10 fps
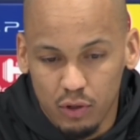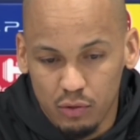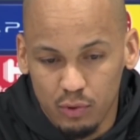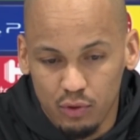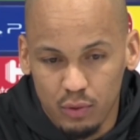
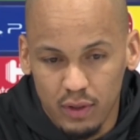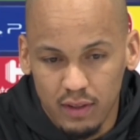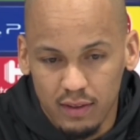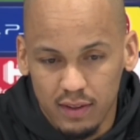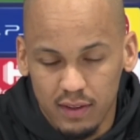possible to
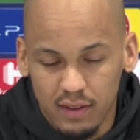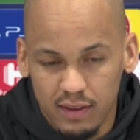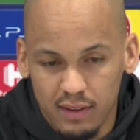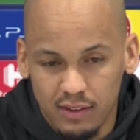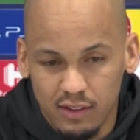win
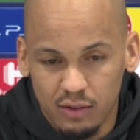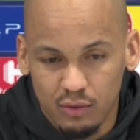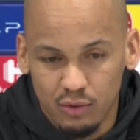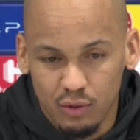in the season.